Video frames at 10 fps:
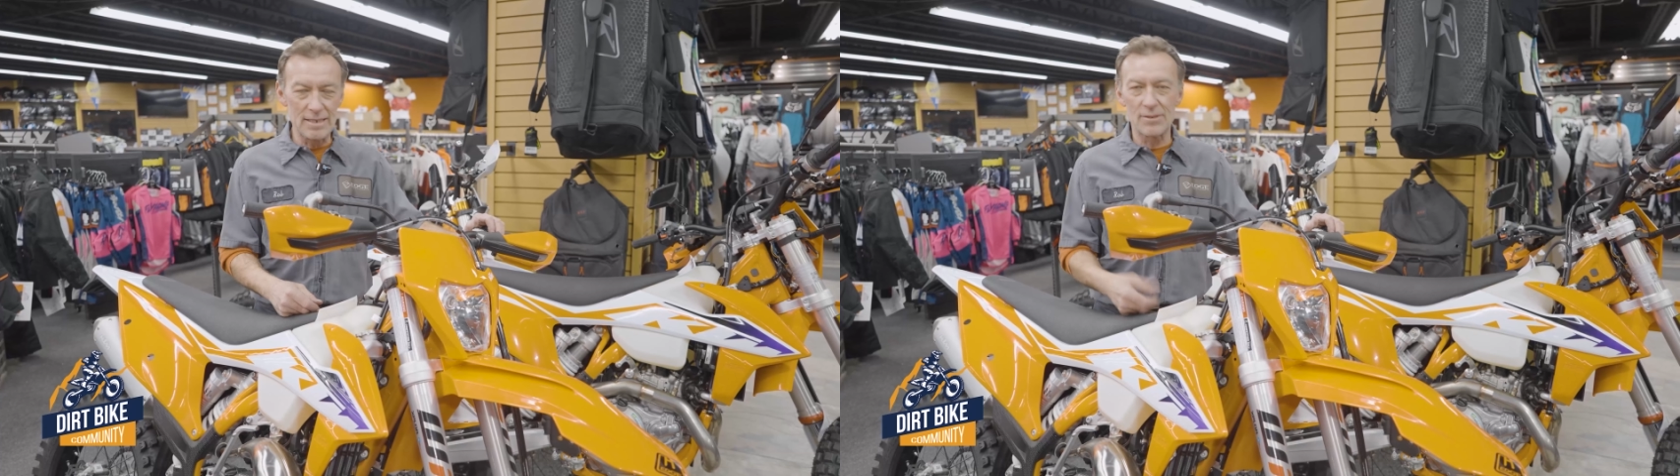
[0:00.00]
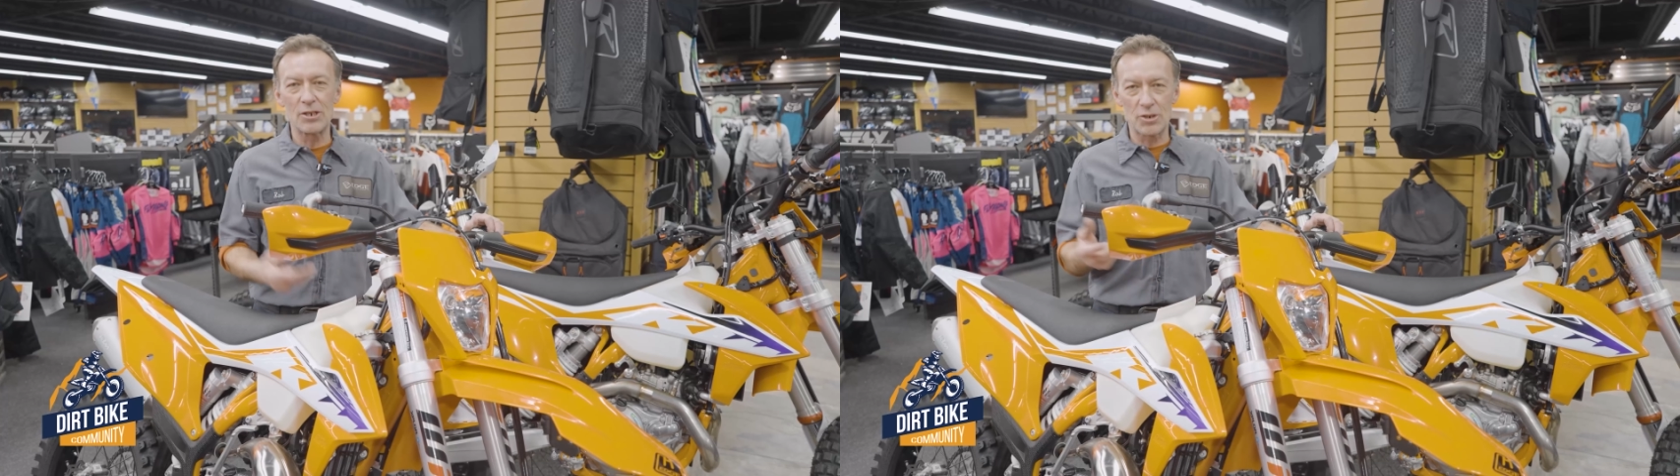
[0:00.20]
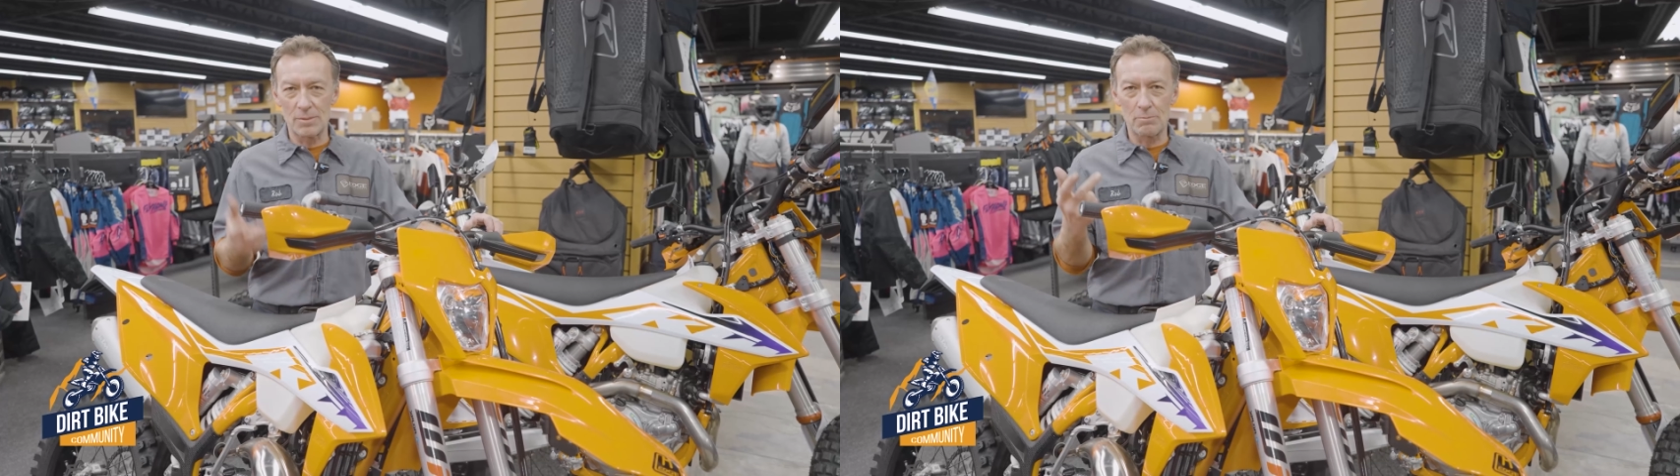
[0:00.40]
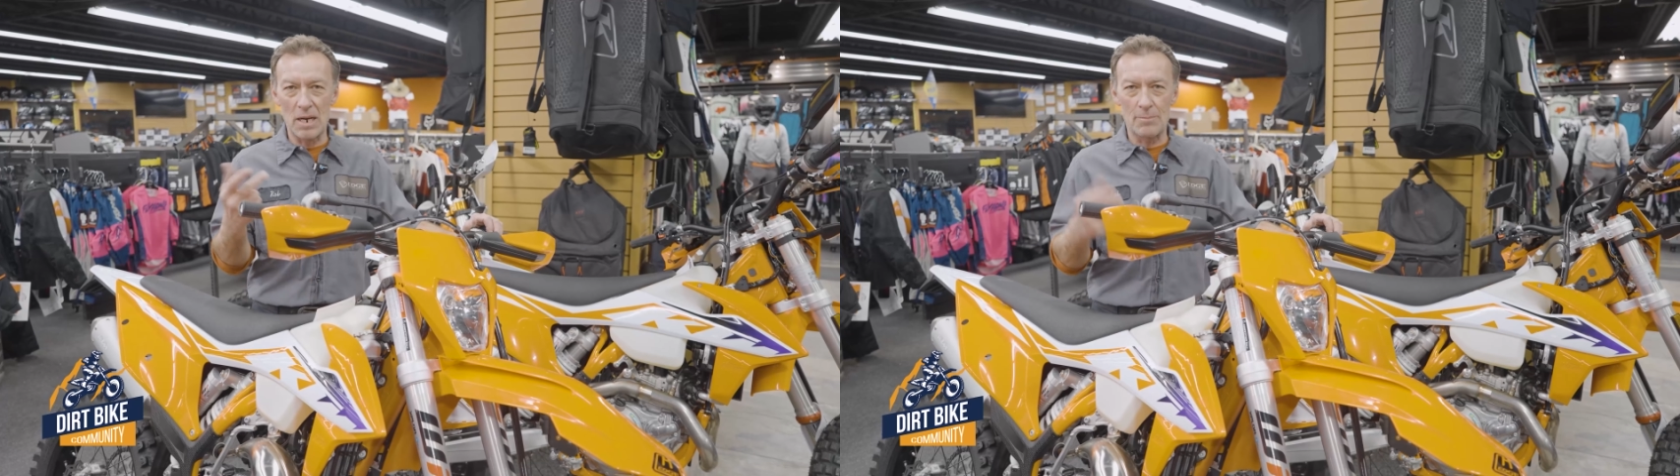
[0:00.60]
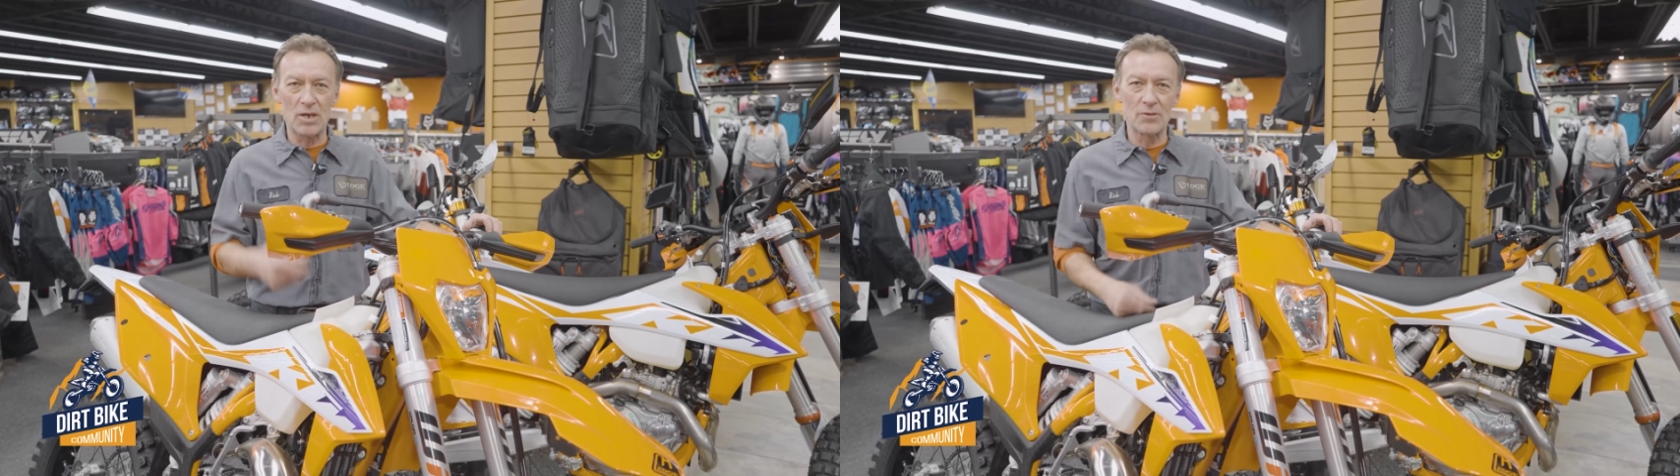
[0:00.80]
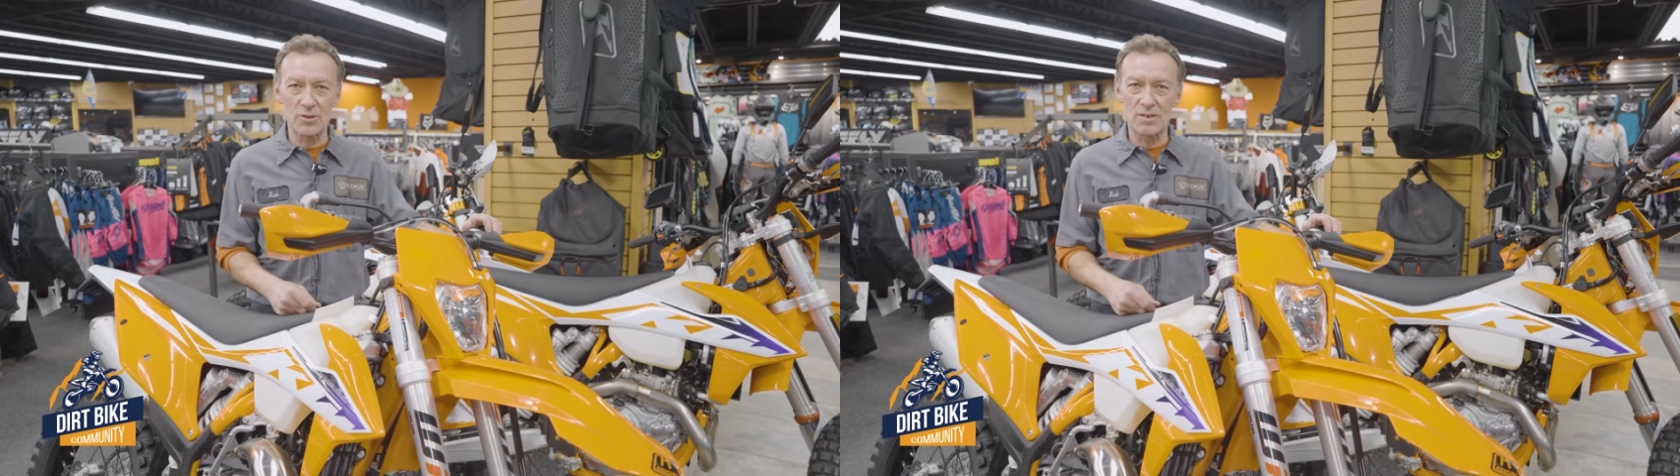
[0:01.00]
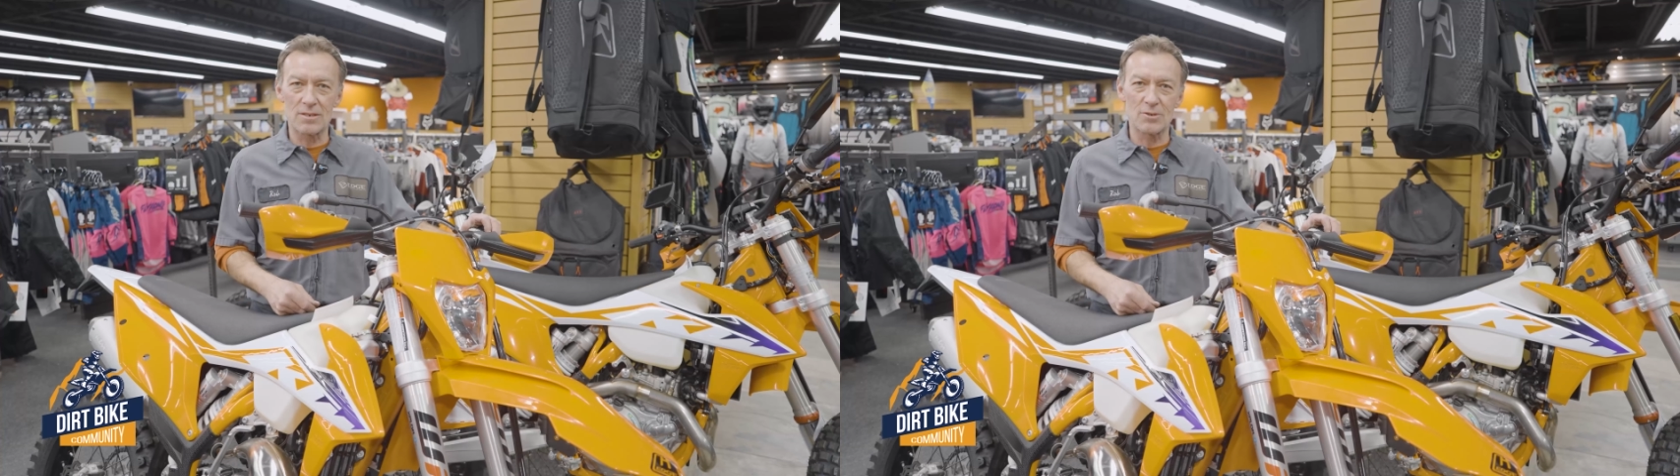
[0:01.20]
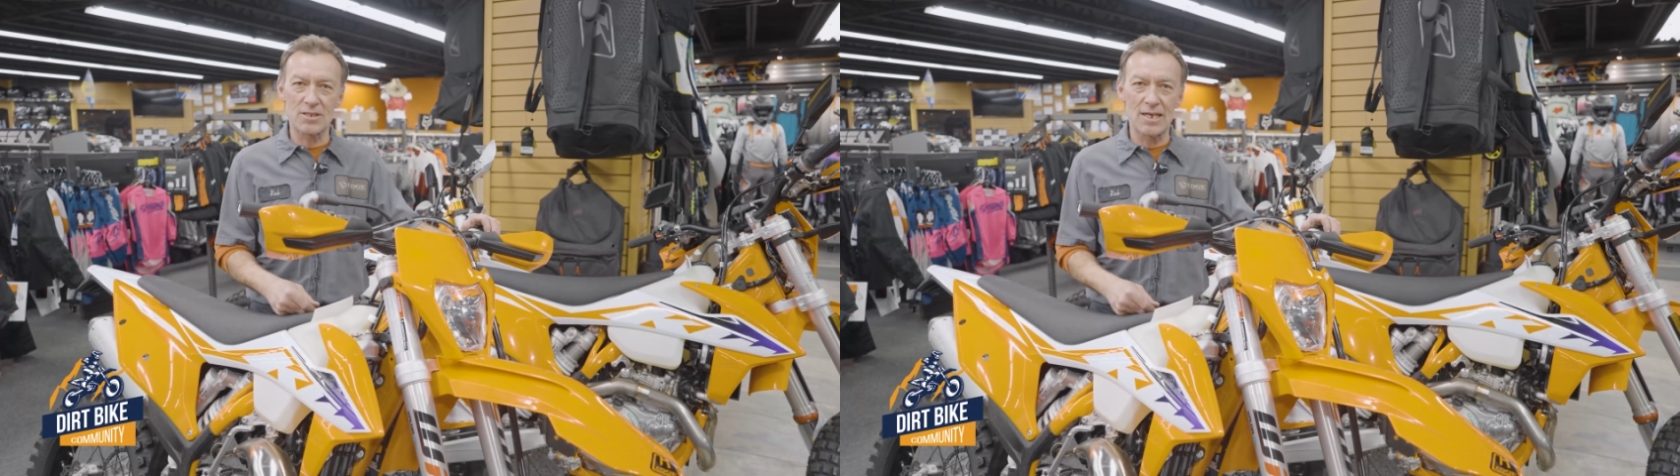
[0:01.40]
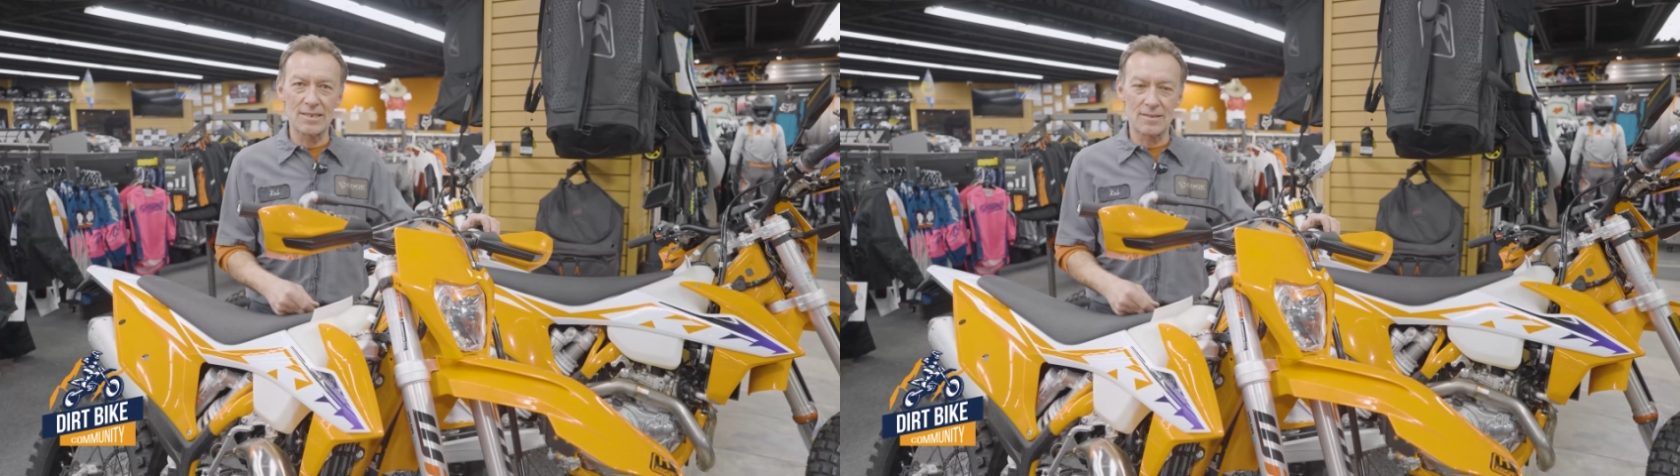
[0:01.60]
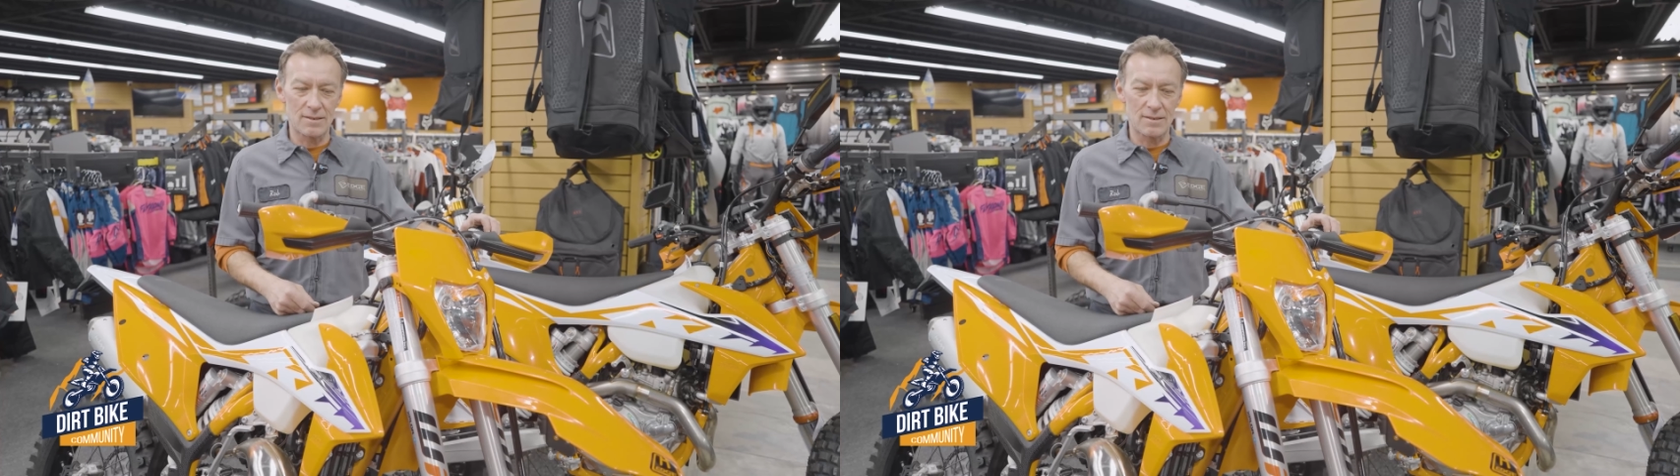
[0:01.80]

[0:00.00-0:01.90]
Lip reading: then you can pop on those lights